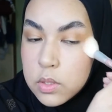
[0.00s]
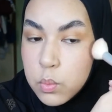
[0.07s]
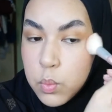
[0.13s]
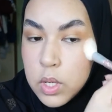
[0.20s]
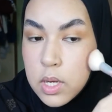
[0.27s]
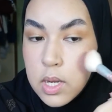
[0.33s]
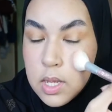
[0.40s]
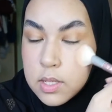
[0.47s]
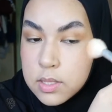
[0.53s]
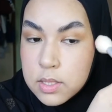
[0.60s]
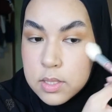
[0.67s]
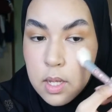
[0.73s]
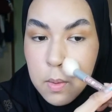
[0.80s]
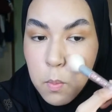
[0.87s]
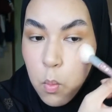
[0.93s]
we need
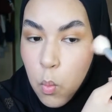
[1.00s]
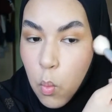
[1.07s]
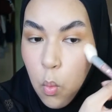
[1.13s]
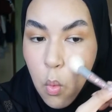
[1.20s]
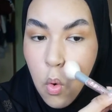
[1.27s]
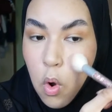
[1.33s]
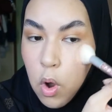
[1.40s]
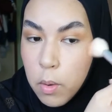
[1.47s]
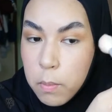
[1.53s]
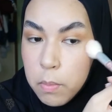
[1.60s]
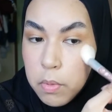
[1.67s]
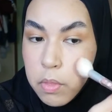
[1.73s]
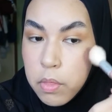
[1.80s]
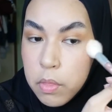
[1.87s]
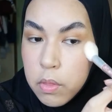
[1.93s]
some warmth.
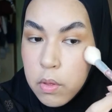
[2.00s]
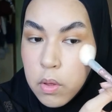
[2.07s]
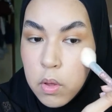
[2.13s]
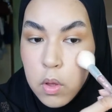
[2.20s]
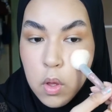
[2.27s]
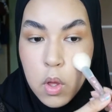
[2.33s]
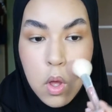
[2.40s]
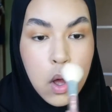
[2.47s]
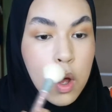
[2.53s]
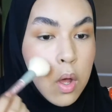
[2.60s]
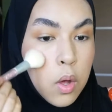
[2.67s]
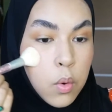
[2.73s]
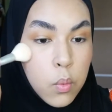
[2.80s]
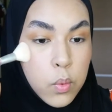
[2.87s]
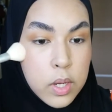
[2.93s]

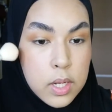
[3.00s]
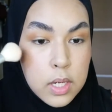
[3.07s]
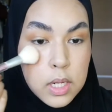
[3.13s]
We